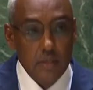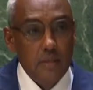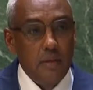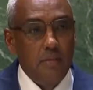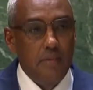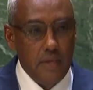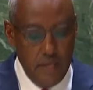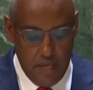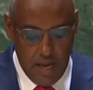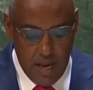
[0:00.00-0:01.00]

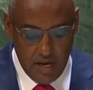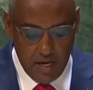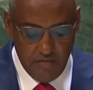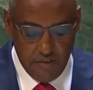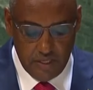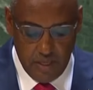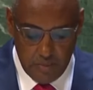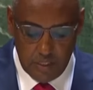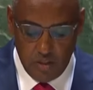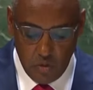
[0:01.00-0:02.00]
The
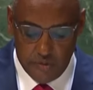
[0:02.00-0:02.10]
uncomfortable truth